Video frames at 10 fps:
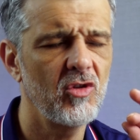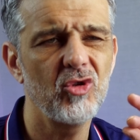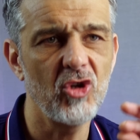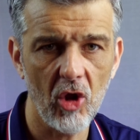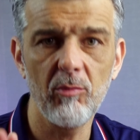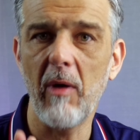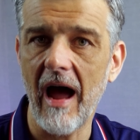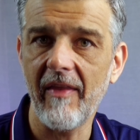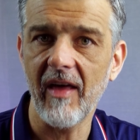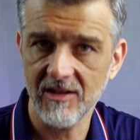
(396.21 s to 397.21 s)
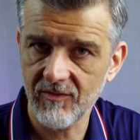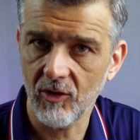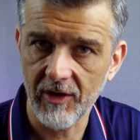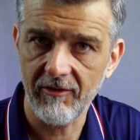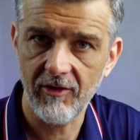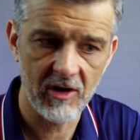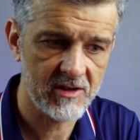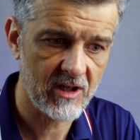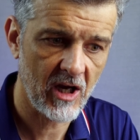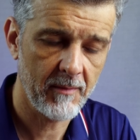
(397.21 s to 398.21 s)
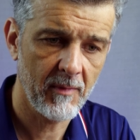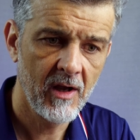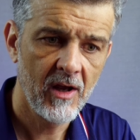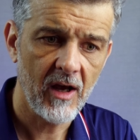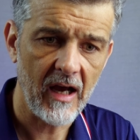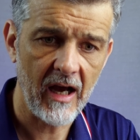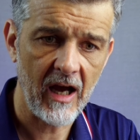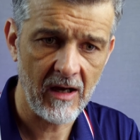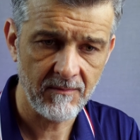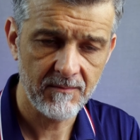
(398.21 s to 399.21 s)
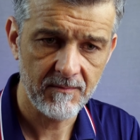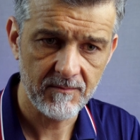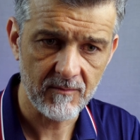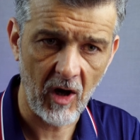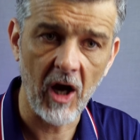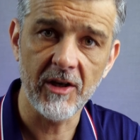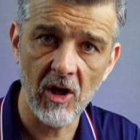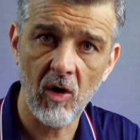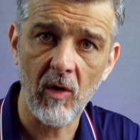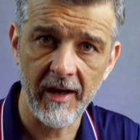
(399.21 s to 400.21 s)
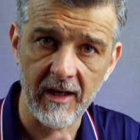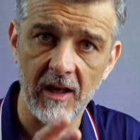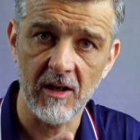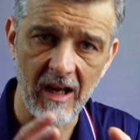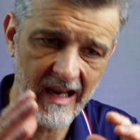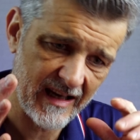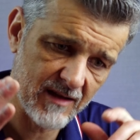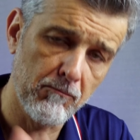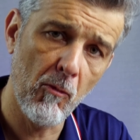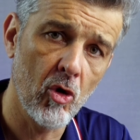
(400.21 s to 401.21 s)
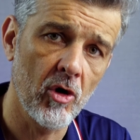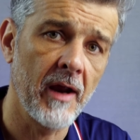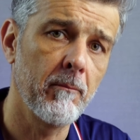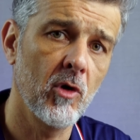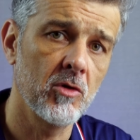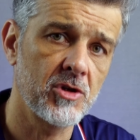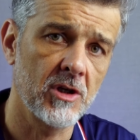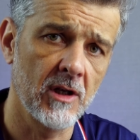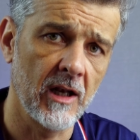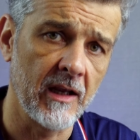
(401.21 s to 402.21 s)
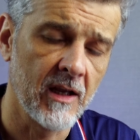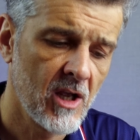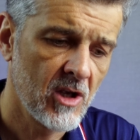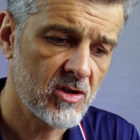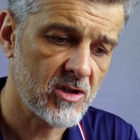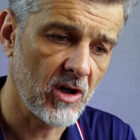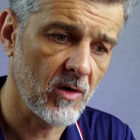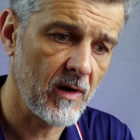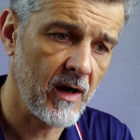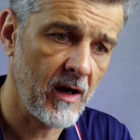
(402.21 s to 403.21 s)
not bad as for the first time, I know I can hit more emotionally. So